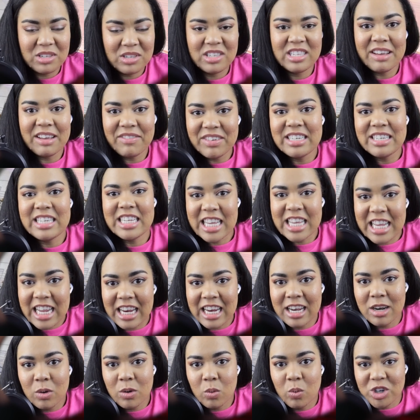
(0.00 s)

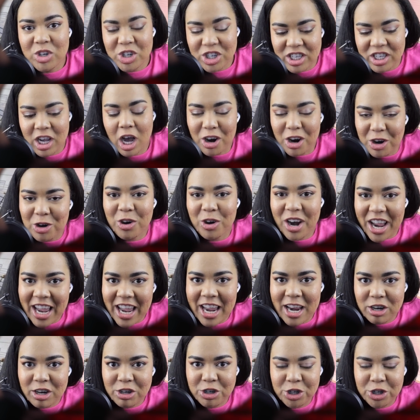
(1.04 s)
17, which is
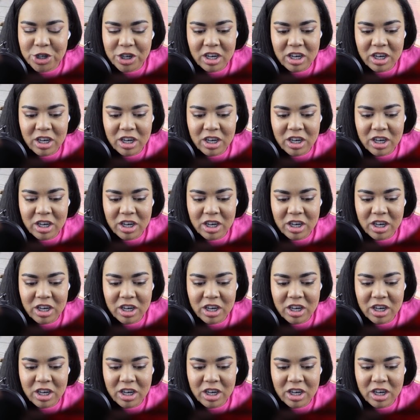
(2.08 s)
underage.